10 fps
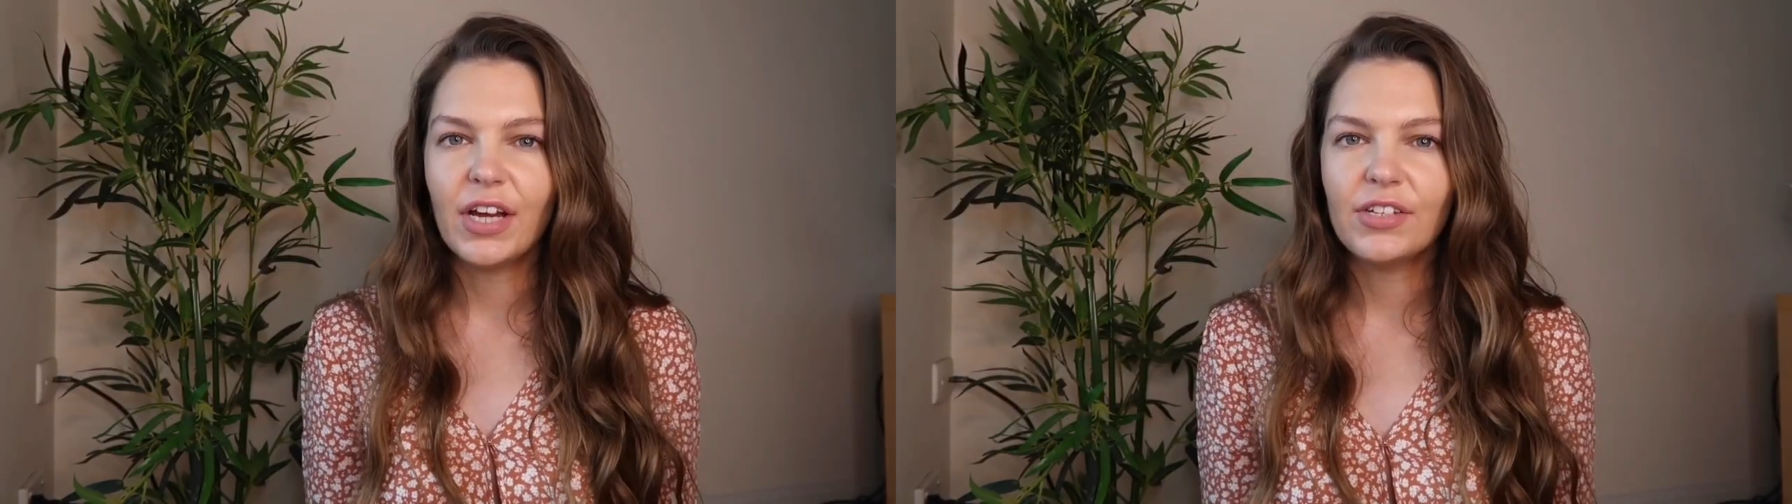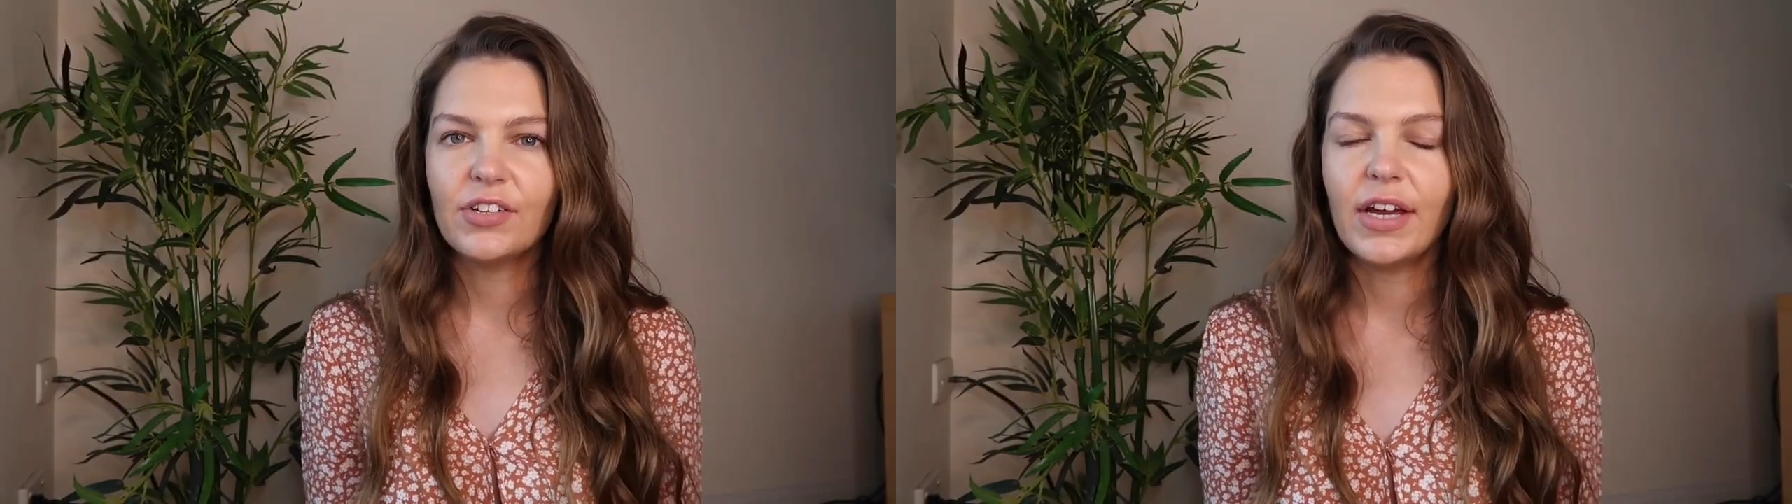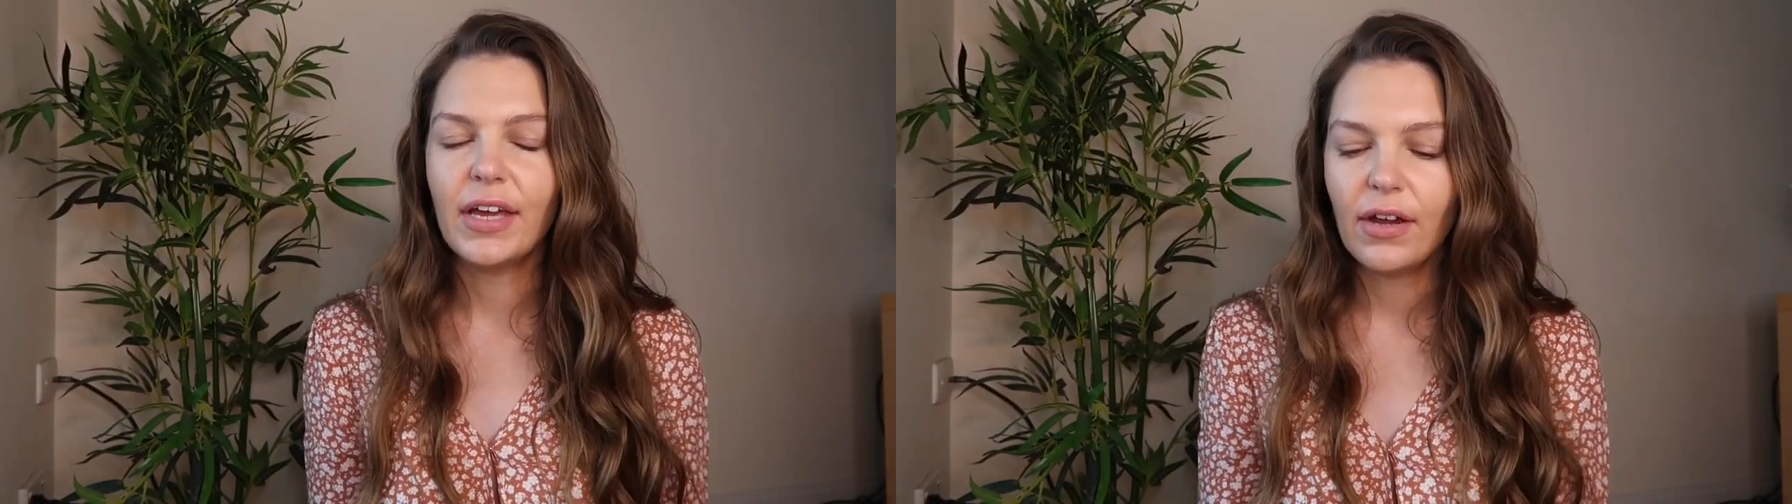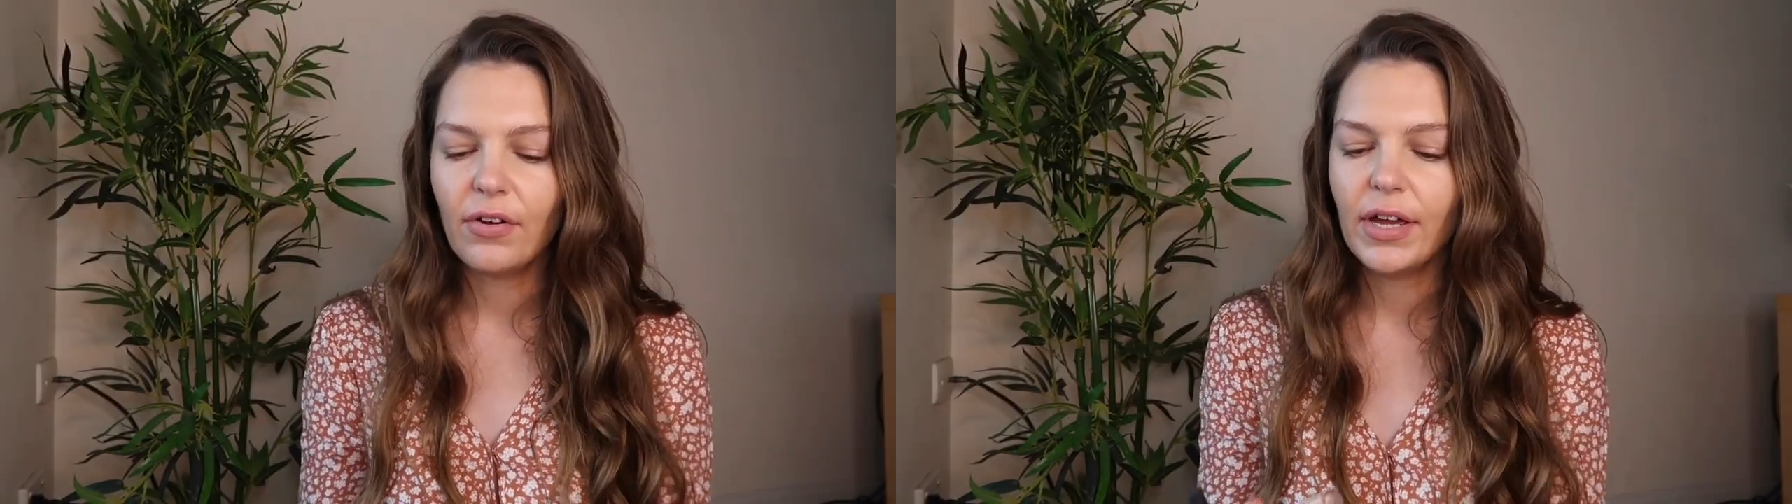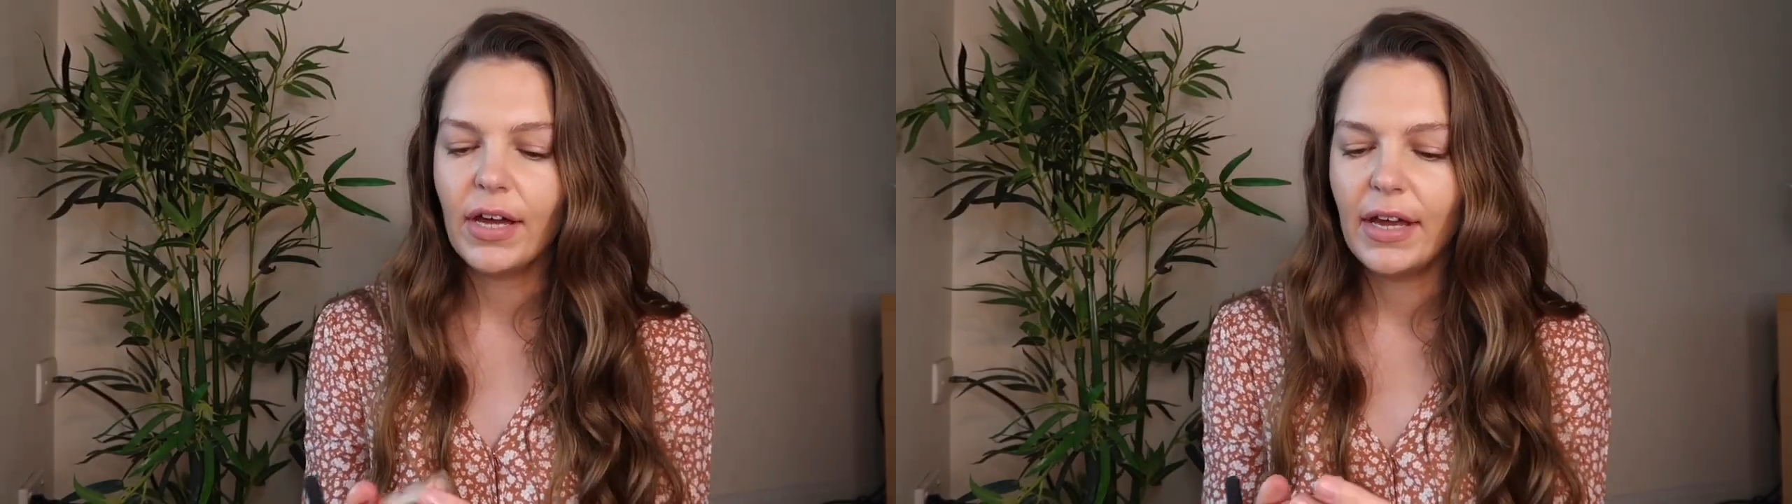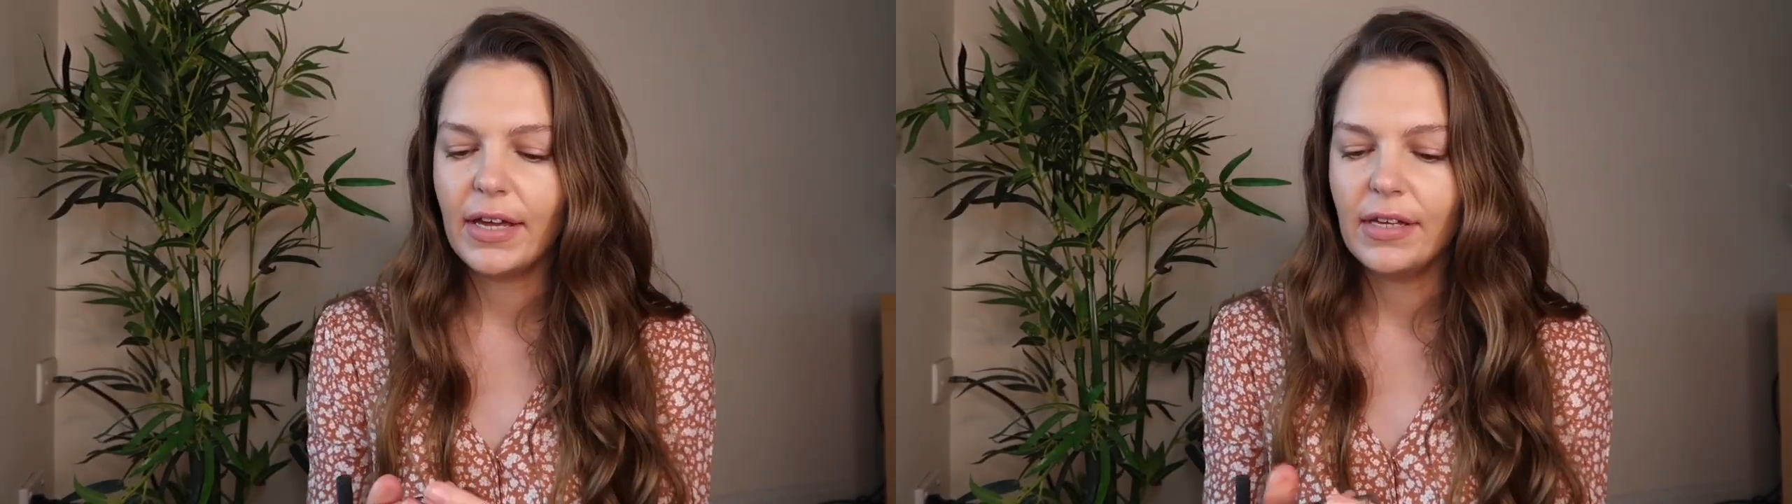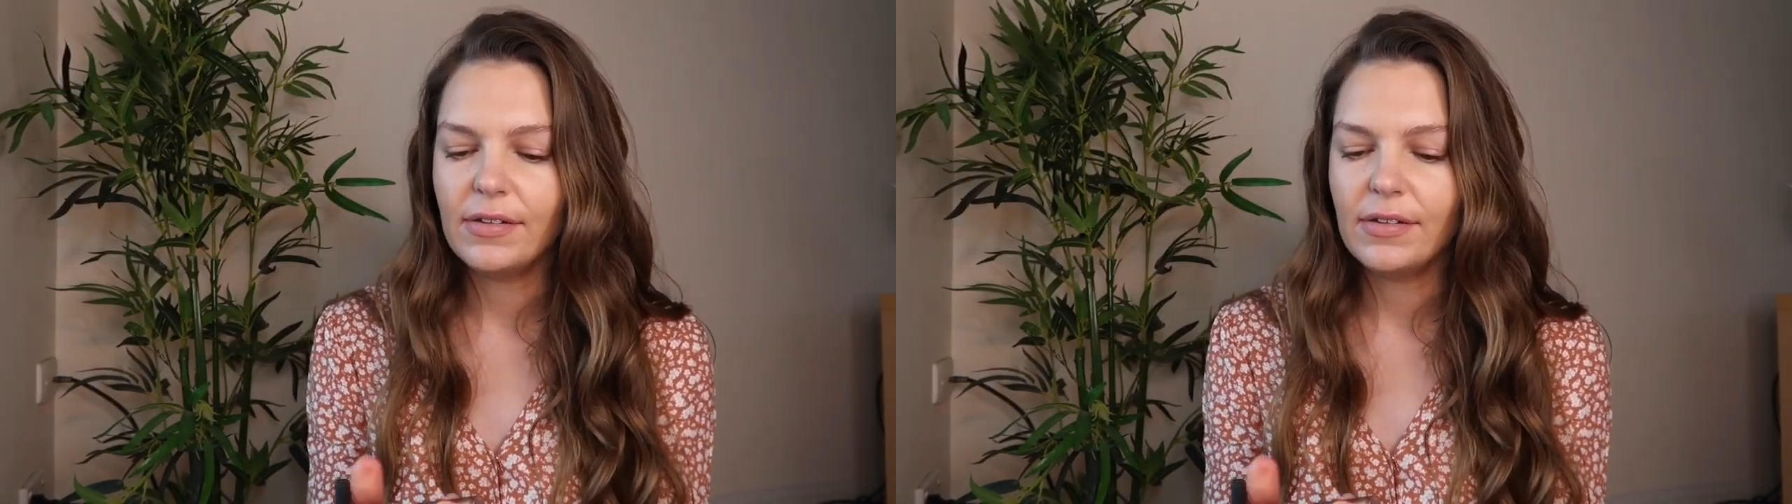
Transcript: under eye area and